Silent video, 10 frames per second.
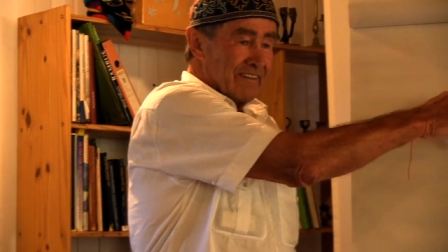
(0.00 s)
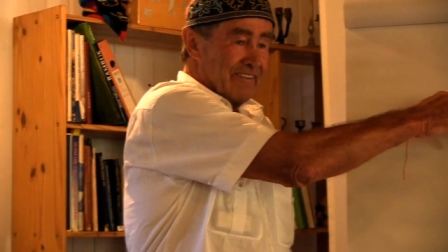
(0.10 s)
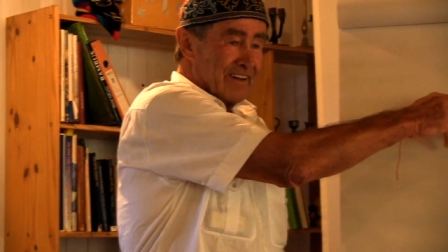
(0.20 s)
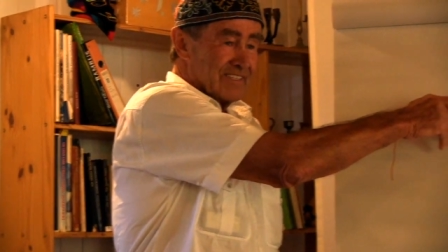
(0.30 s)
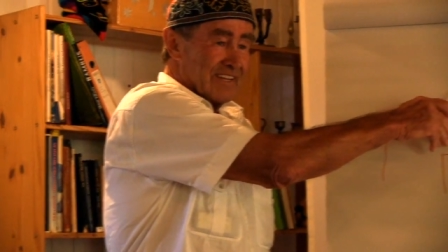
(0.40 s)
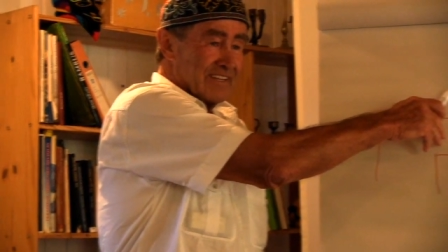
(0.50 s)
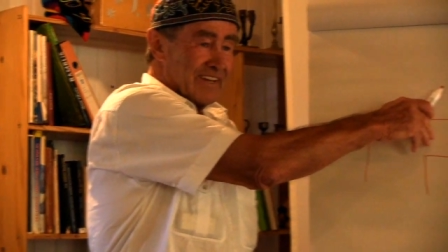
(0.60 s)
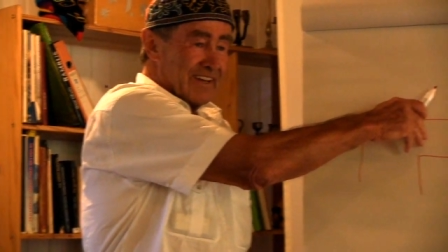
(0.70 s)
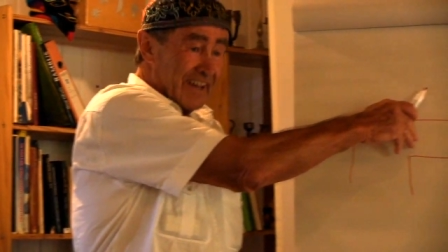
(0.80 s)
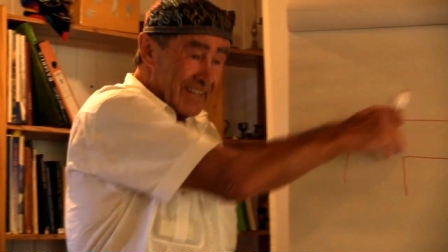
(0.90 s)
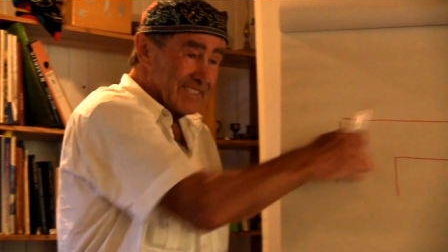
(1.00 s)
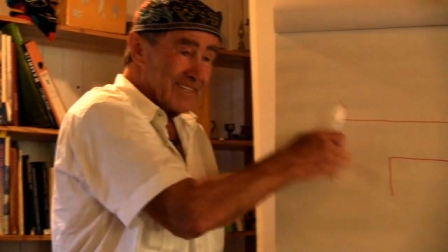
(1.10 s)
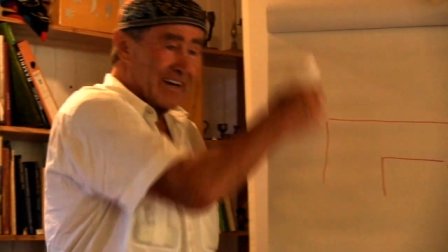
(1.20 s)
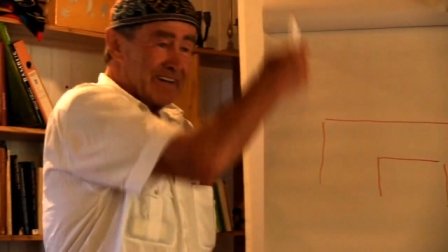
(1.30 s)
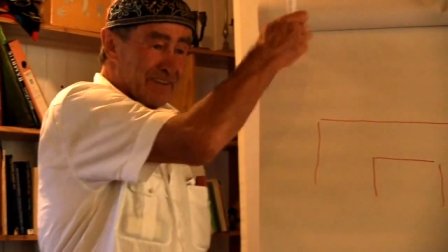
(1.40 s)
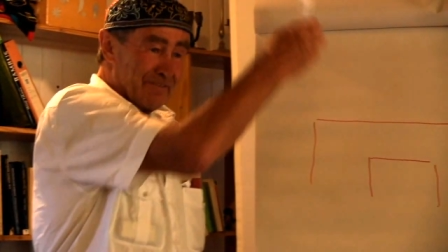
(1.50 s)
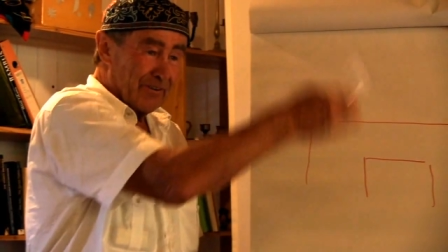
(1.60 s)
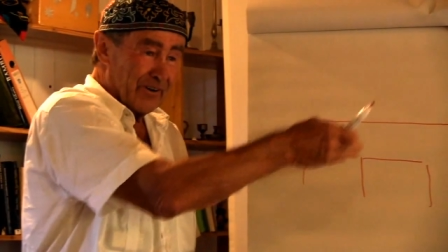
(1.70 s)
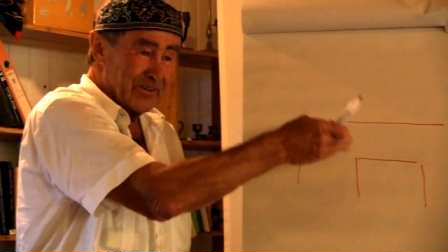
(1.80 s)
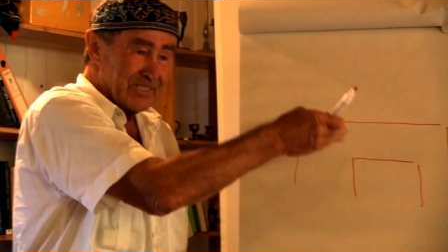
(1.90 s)
We are sitting inside the
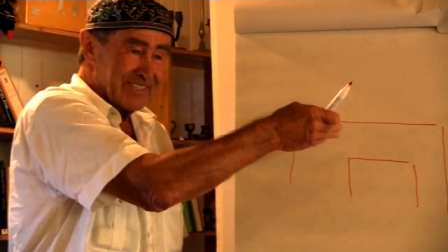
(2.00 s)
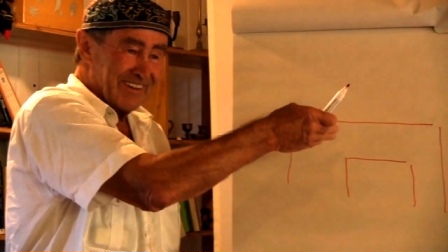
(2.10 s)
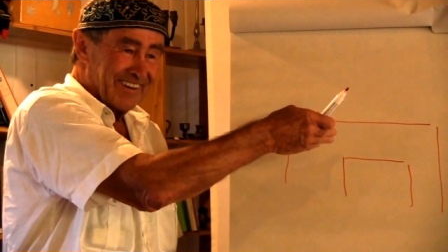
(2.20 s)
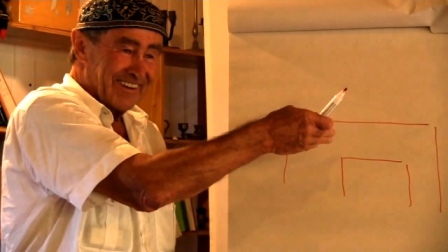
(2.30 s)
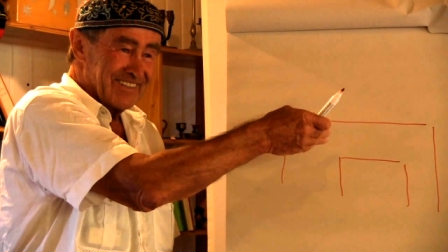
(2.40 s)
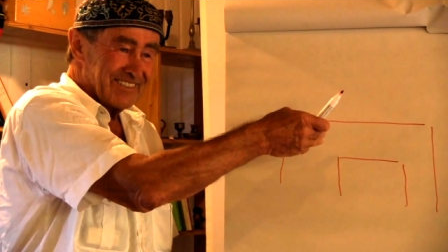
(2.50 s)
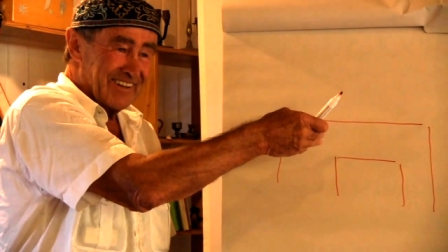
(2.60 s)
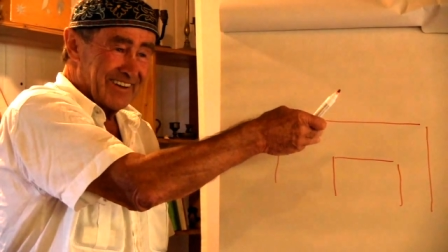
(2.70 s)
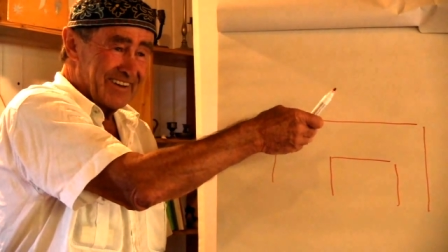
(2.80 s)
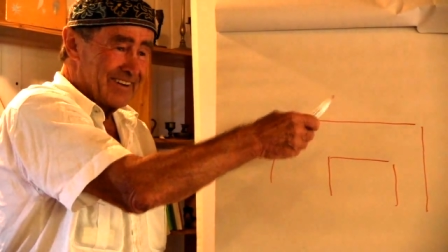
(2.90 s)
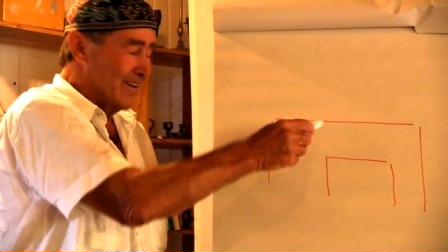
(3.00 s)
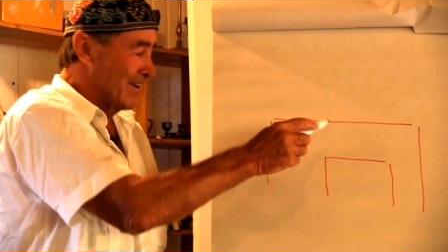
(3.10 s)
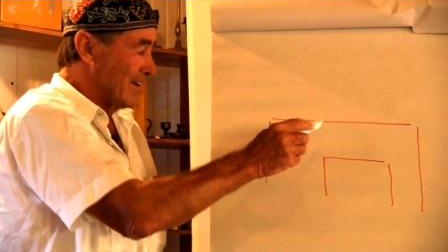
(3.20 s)
first skin,